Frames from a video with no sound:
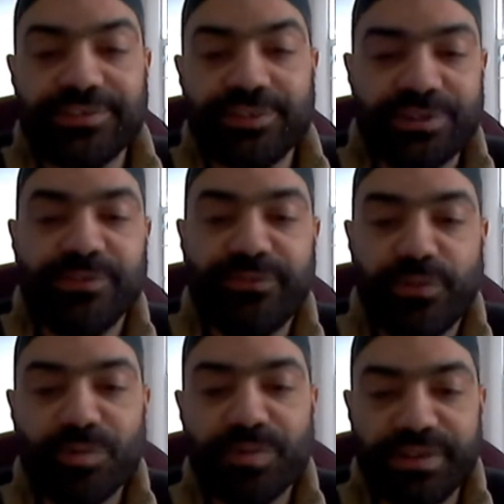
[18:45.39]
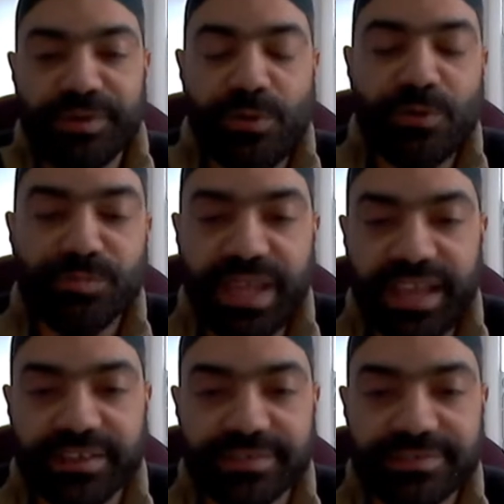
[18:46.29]
took the form of an old
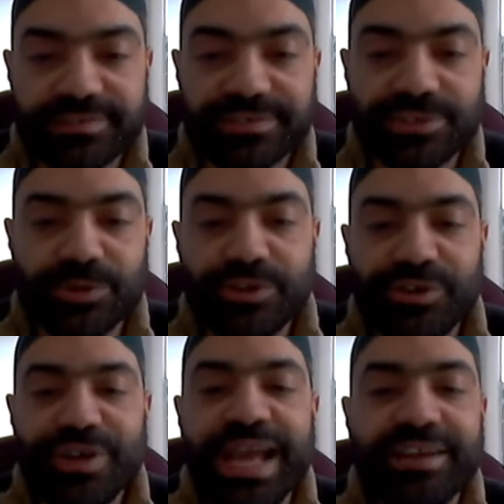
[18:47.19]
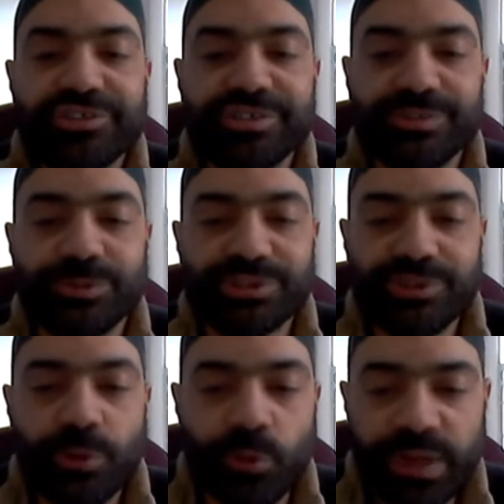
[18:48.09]
man. So your good actions were
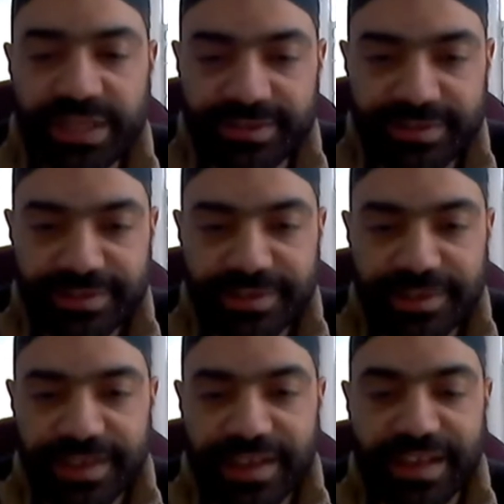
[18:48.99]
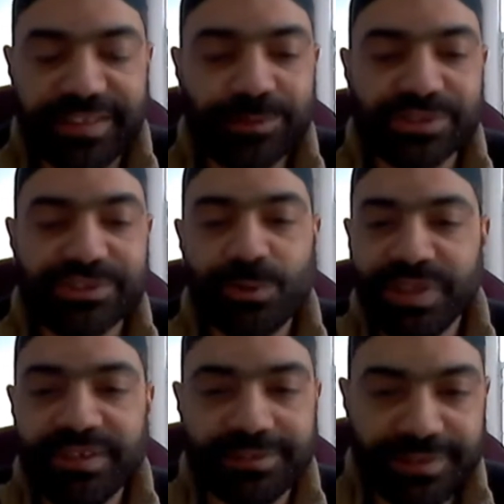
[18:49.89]
so weak, and they were so
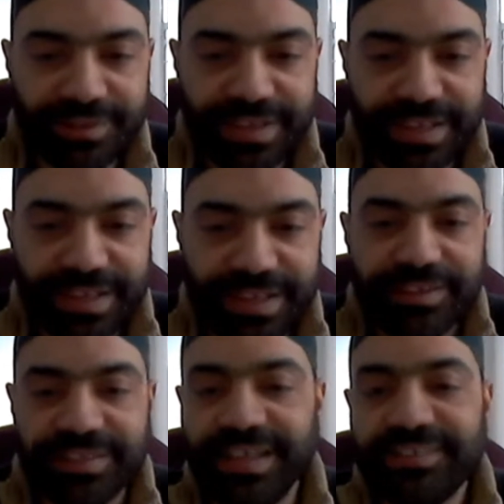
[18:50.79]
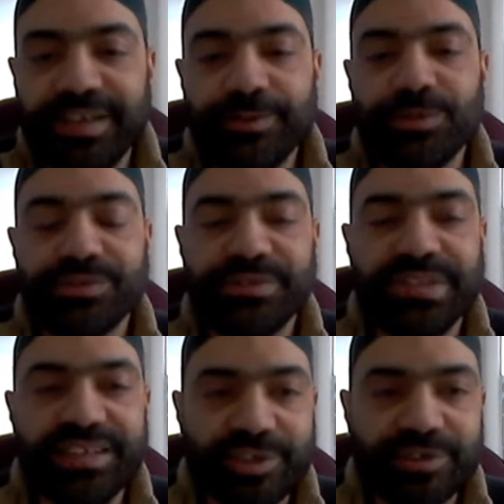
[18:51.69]
little, that
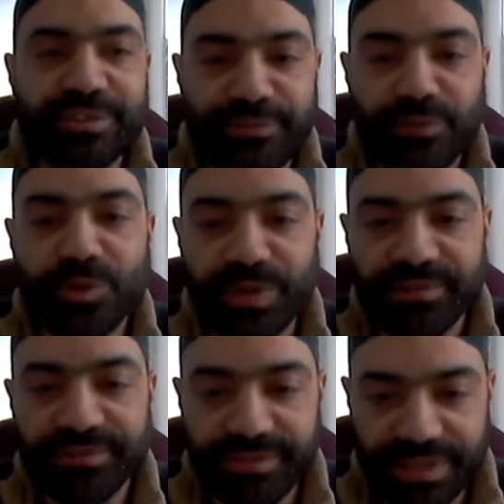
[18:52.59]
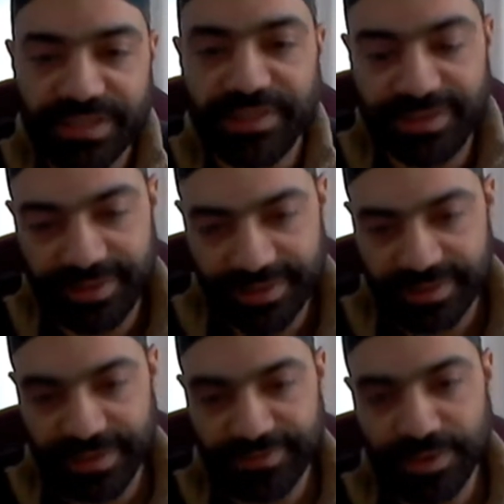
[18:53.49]
they took the form of
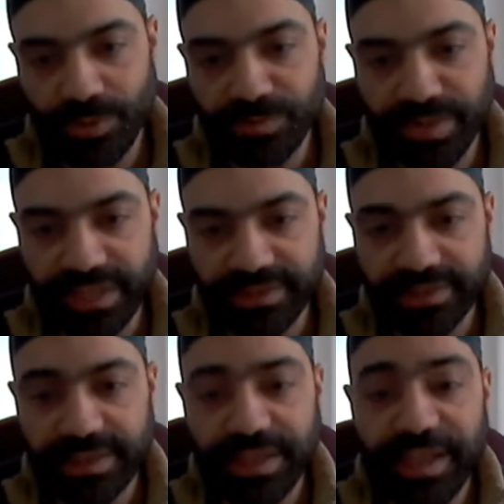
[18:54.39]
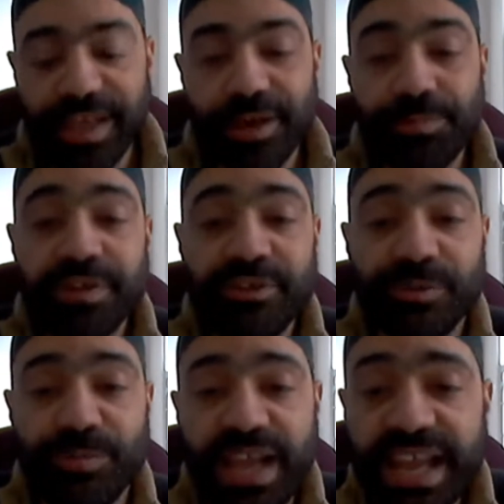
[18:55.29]
an old man. But
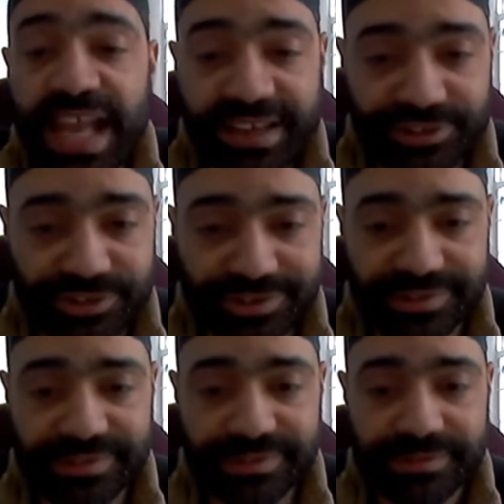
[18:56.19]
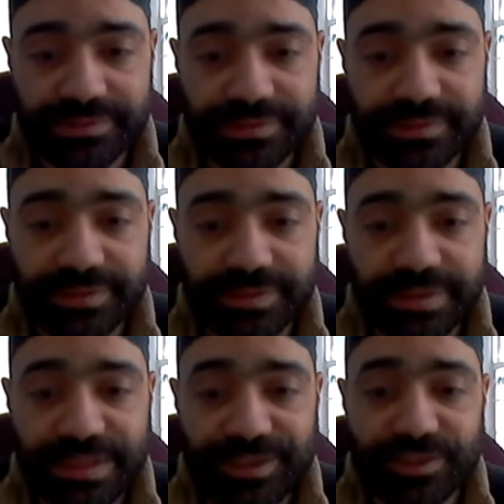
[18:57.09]
your bad actions,
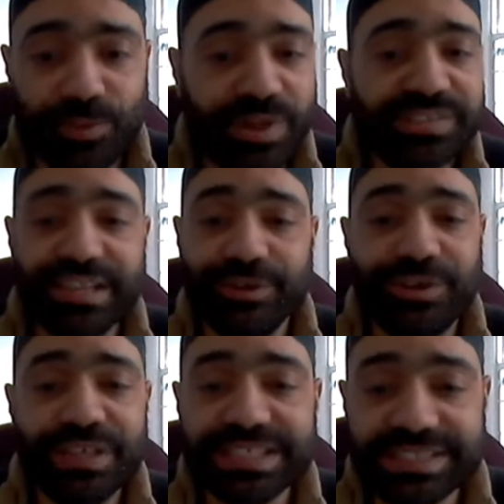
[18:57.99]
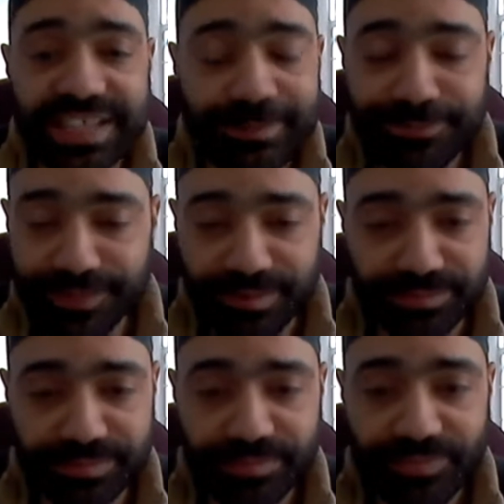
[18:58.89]
the one that you couldn't escape
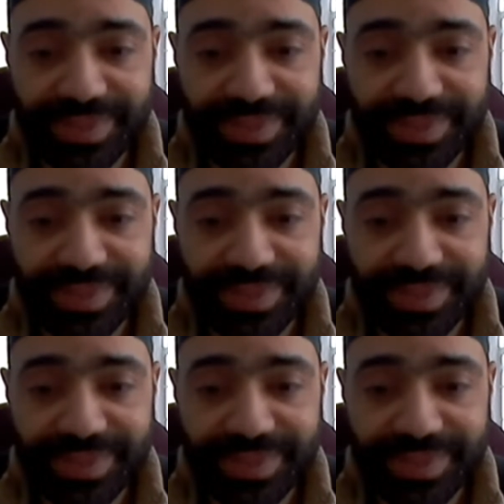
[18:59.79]
from,